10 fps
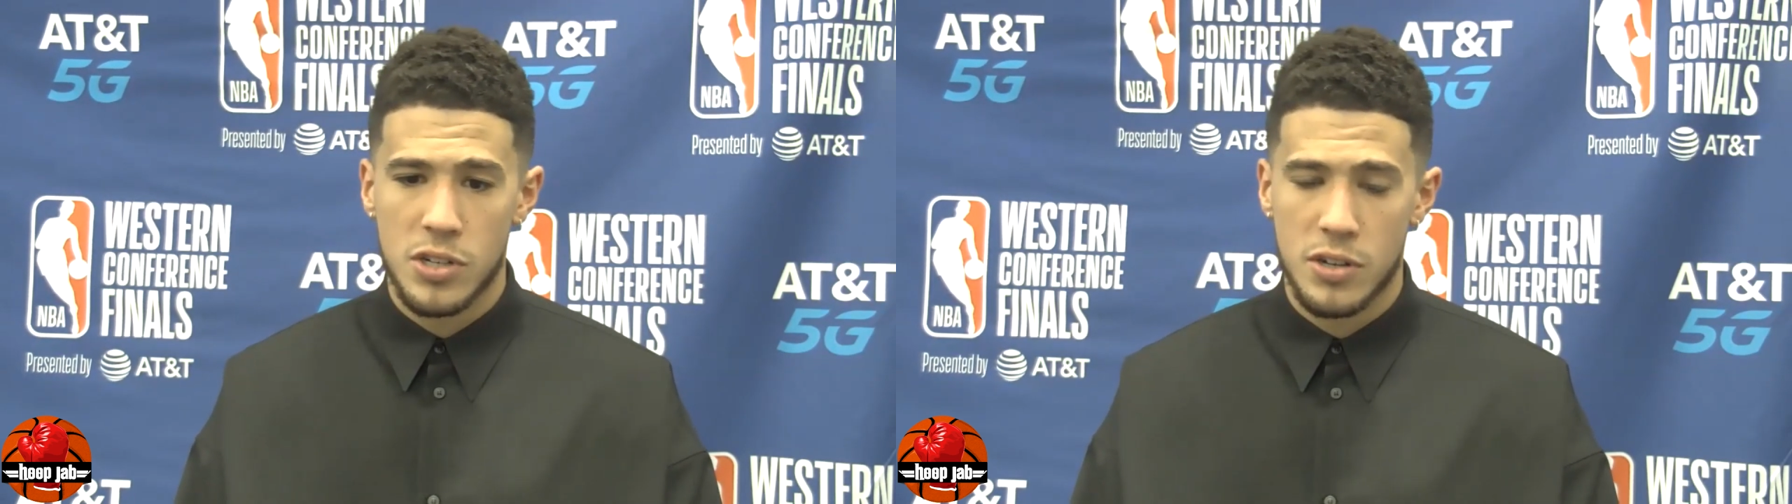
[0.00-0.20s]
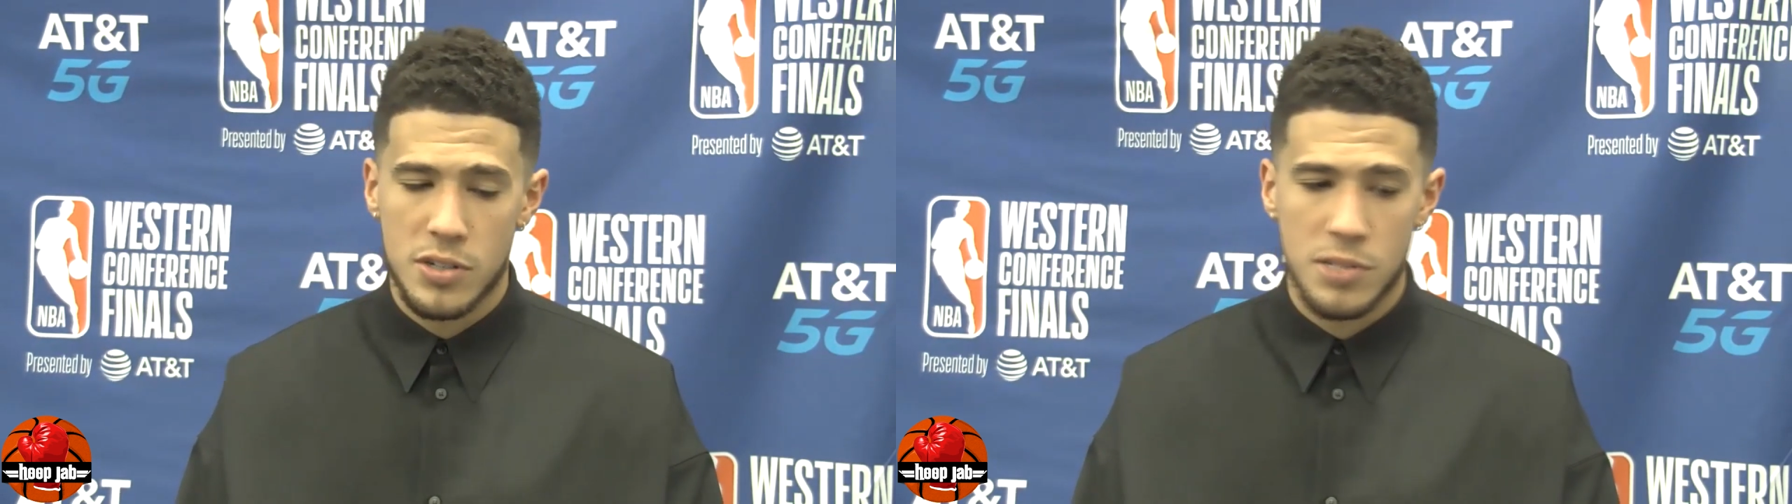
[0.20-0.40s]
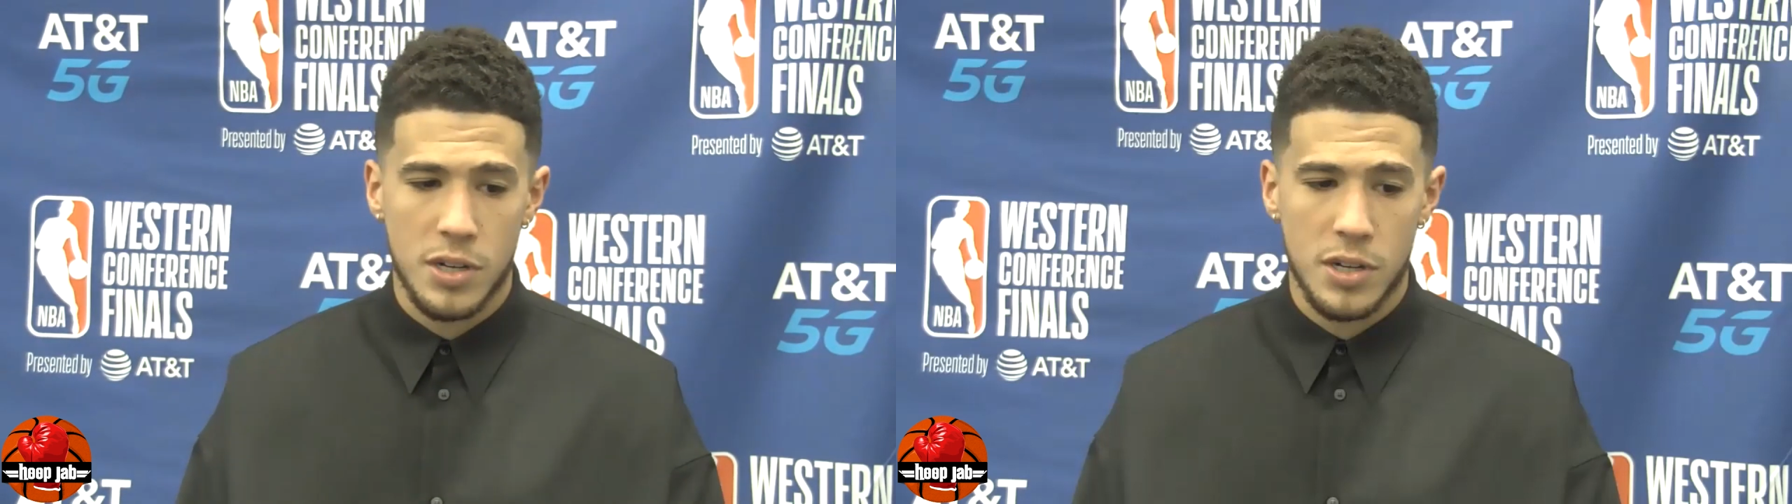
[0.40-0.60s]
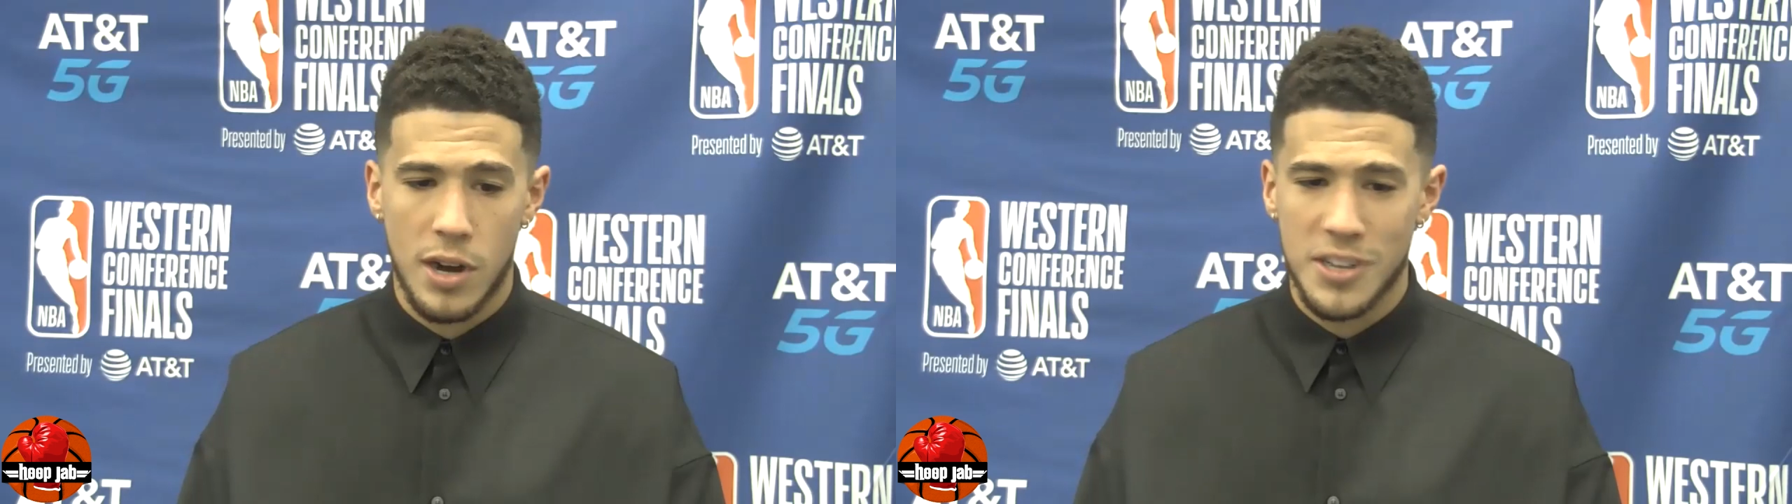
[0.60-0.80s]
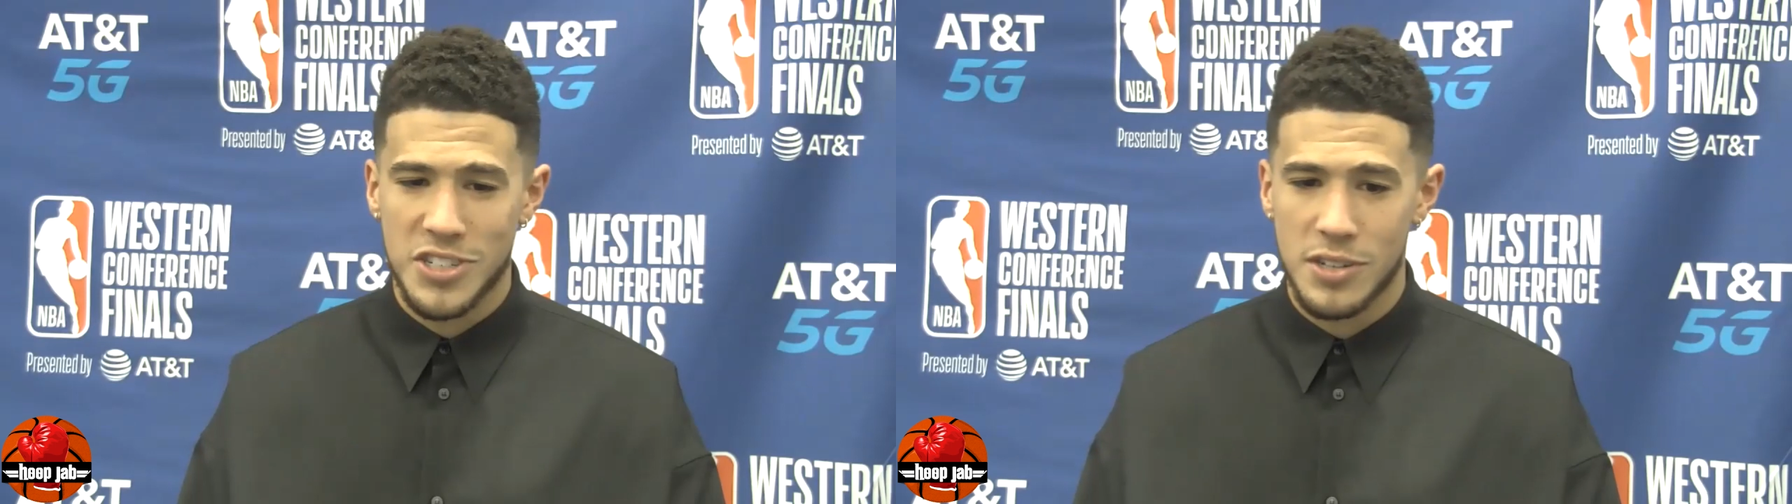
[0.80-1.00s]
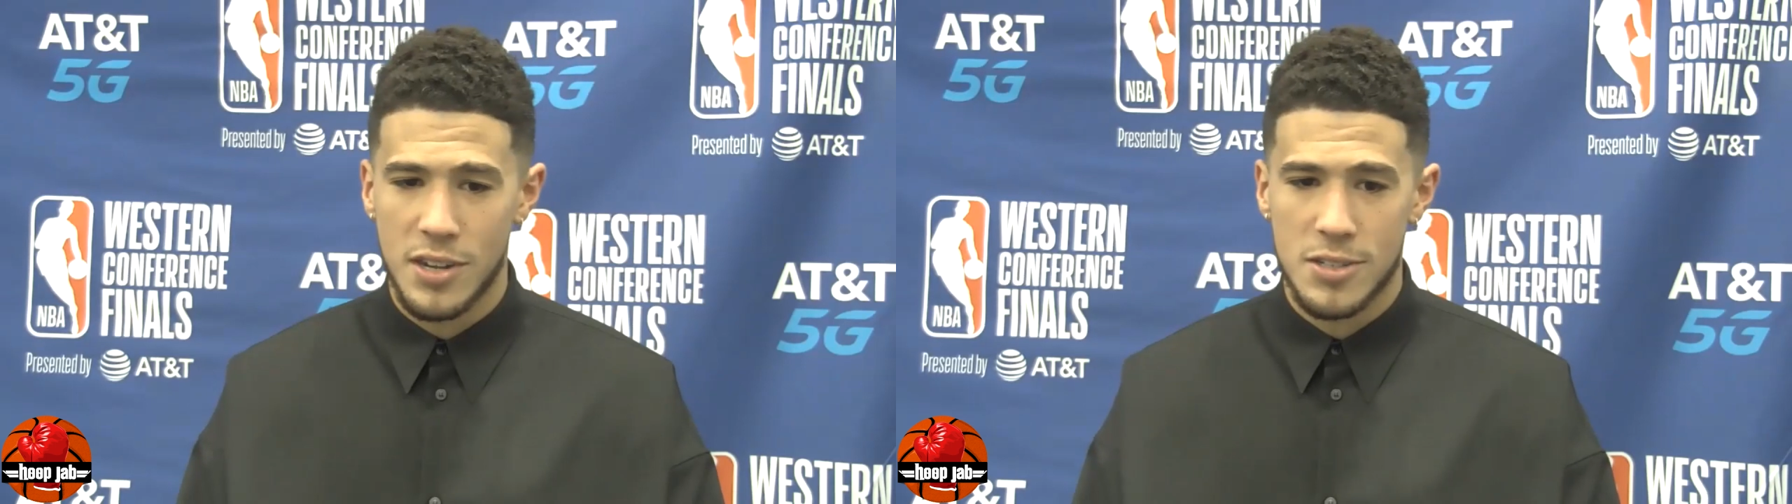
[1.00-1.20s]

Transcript: or some aggression at